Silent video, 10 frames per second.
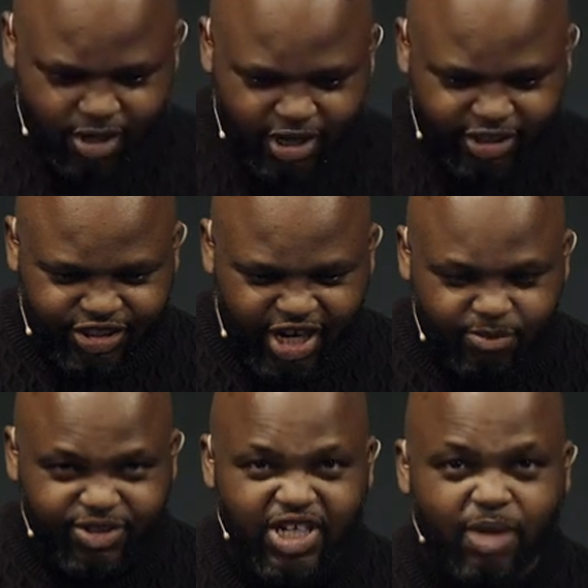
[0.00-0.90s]
In
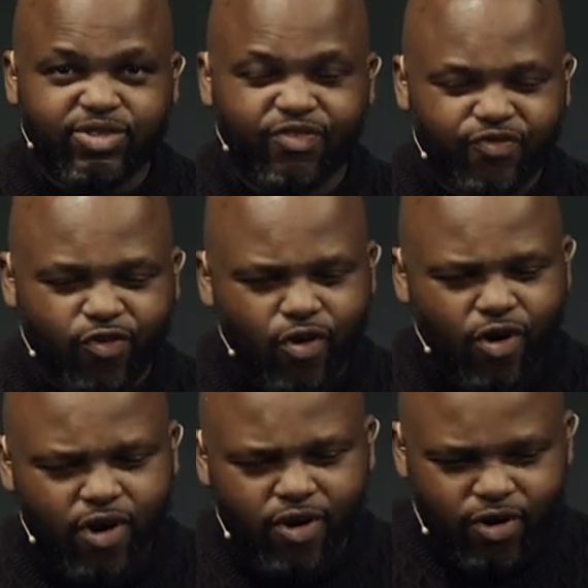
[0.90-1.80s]
James chapter
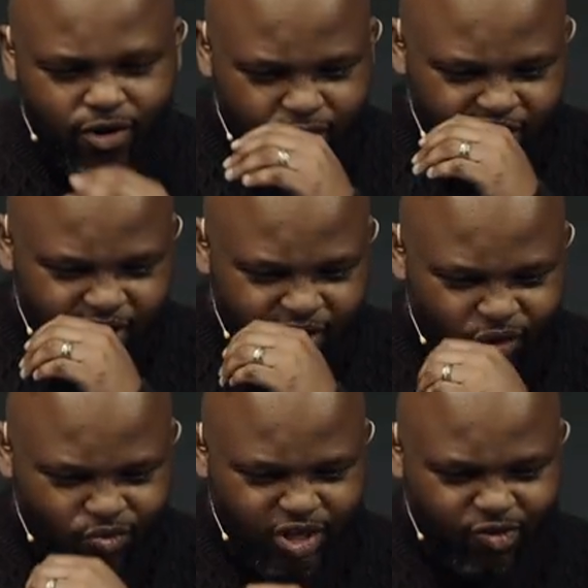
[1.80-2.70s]
4,
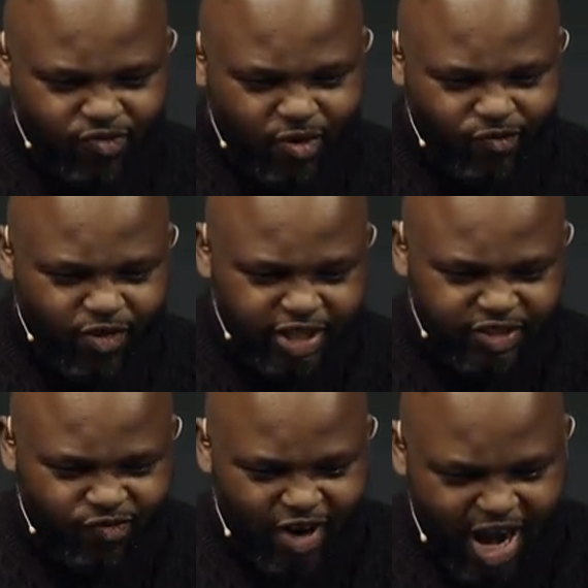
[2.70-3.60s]
reading from verse
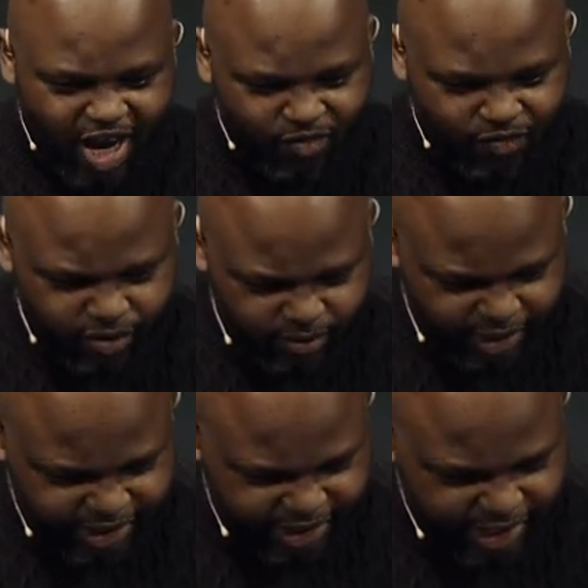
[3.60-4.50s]
5, and
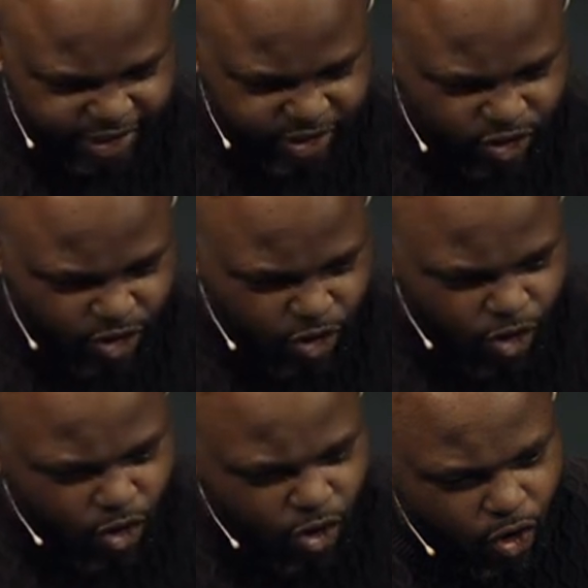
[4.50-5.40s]
it says,
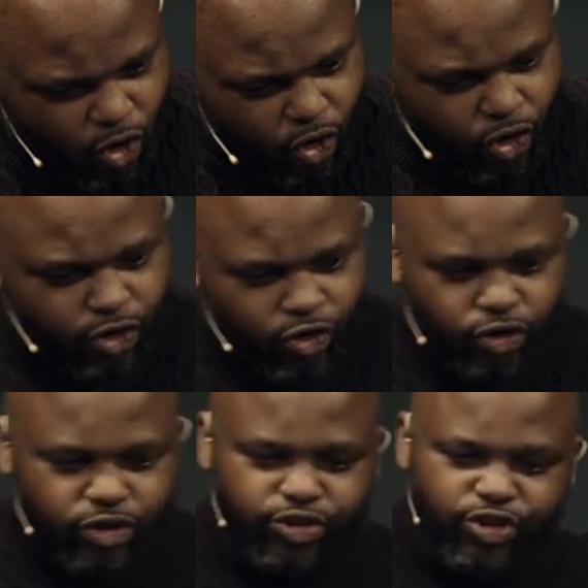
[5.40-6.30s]
Or
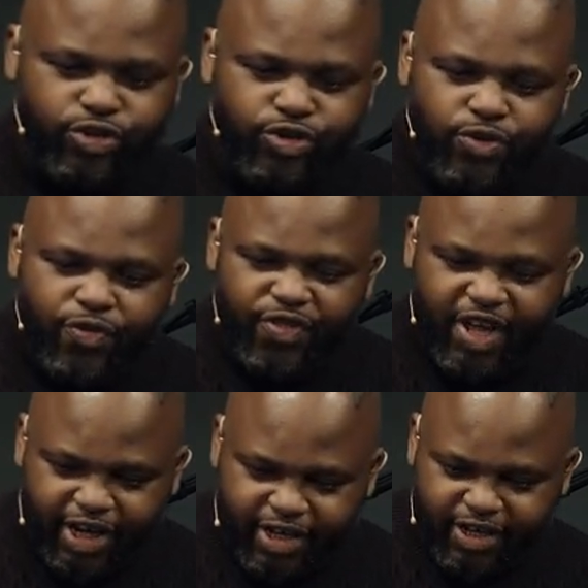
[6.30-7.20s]
do you
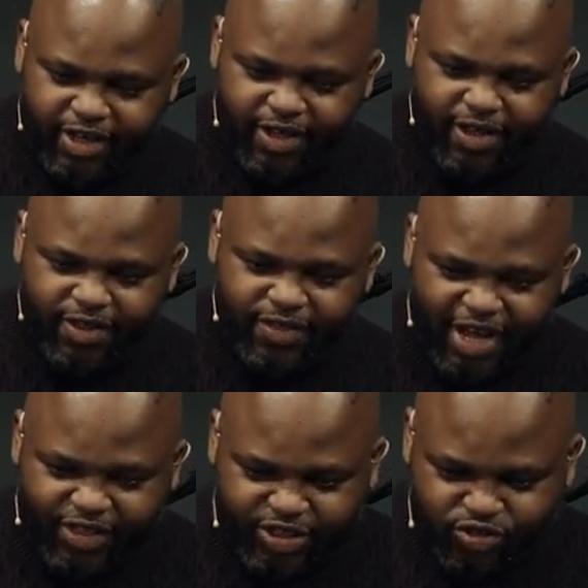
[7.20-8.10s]
think
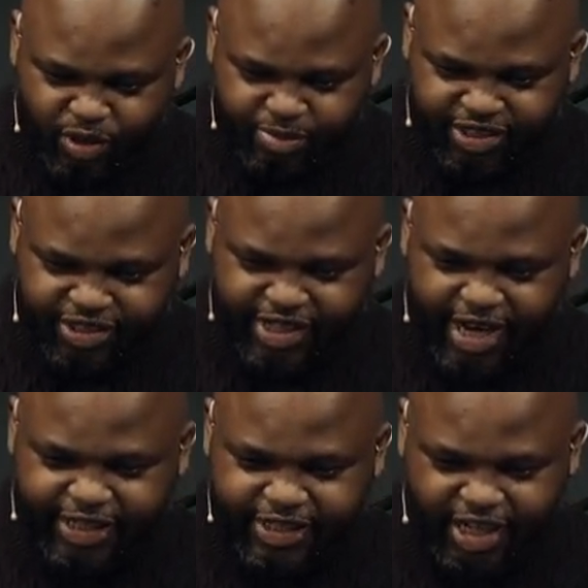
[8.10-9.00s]
that the scripture
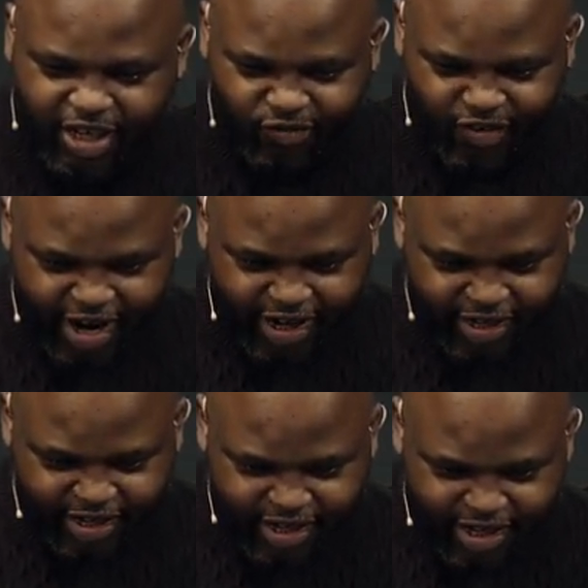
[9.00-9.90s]
says in vain
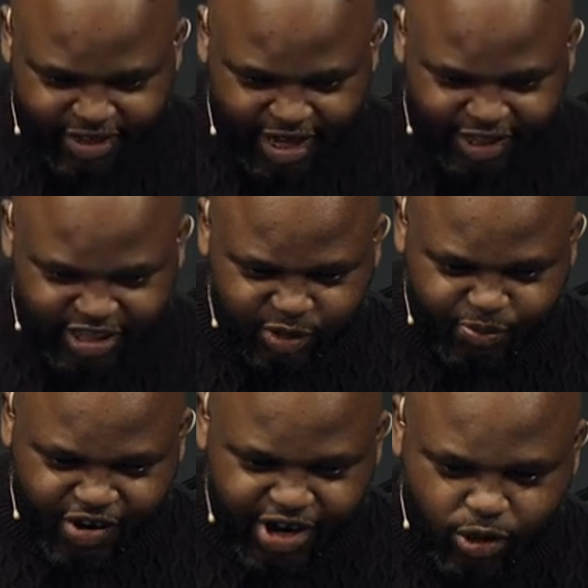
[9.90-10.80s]
that the
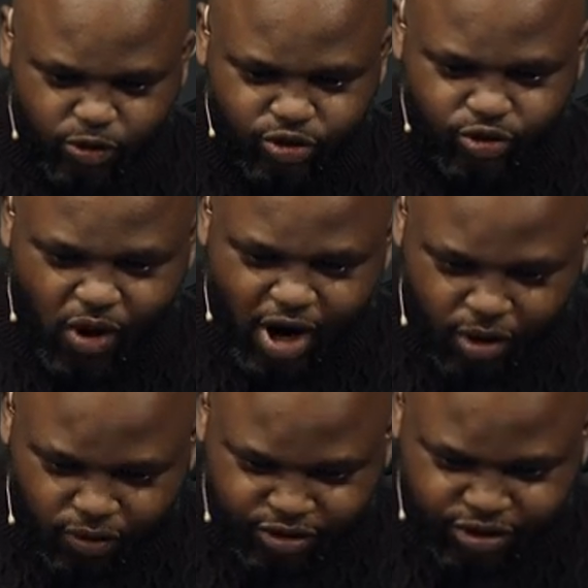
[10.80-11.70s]
spirit who
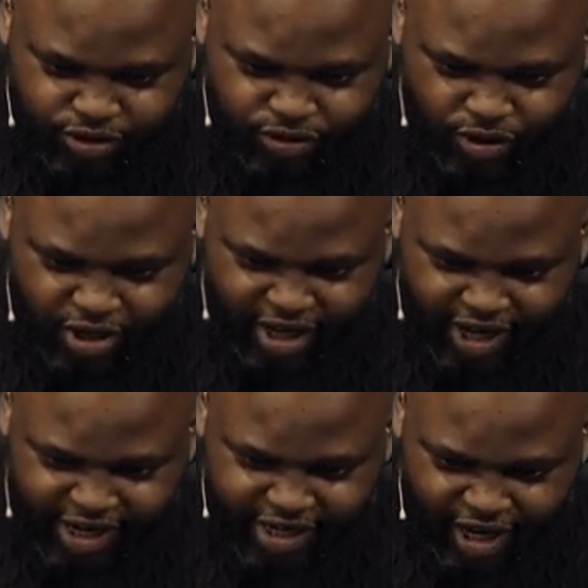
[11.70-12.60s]
dwells
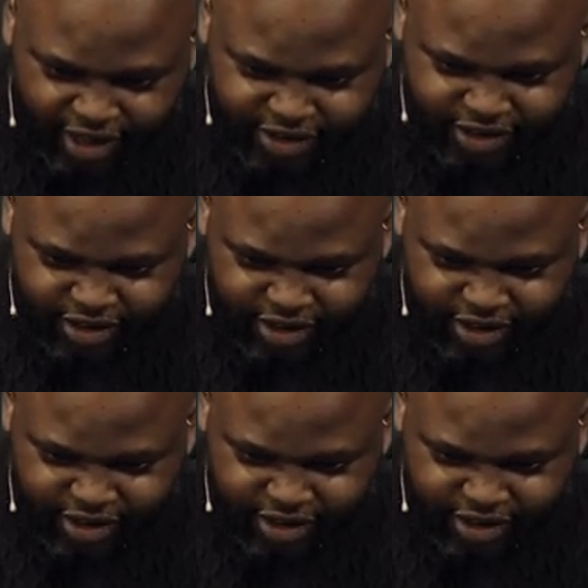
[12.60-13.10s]
in us